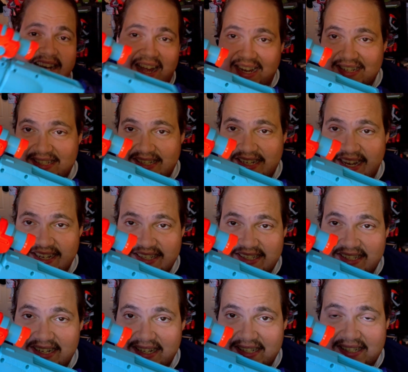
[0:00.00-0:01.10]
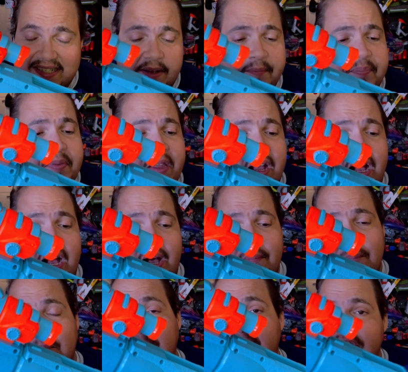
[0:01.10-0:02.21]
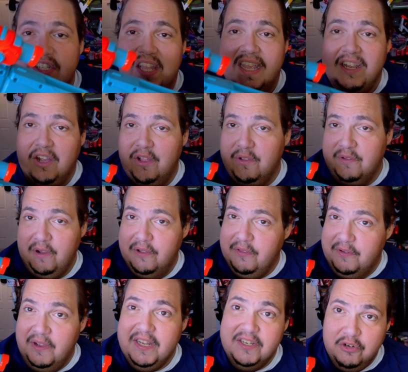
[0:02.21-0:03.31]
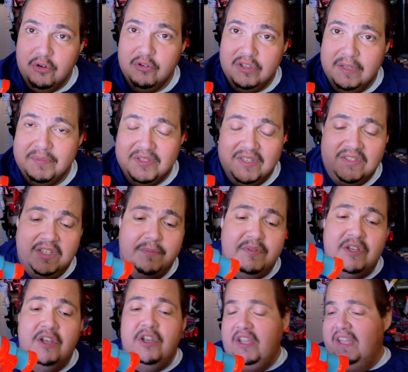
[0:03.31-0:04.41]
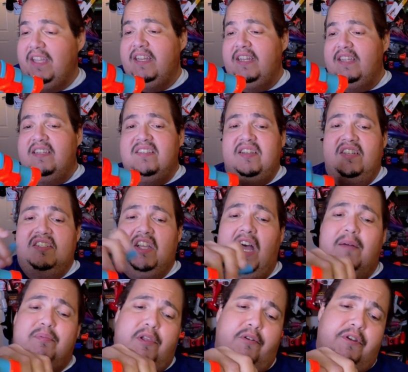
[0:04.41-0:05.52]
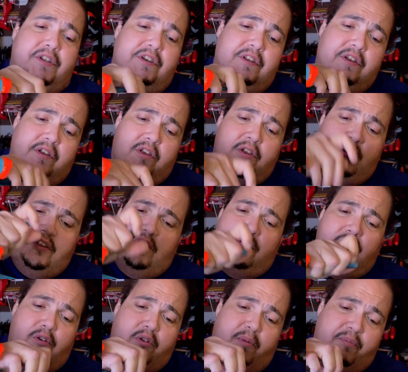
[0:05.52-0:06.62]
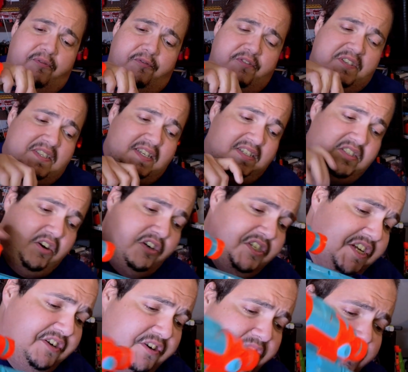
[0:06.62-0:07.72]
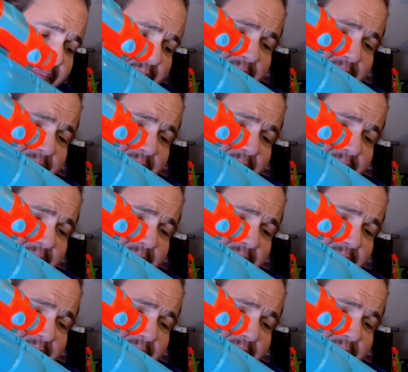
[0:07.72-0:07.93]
ICS-6. Much like all other internal clip systems, it is top loaded. You load up 6 darts here,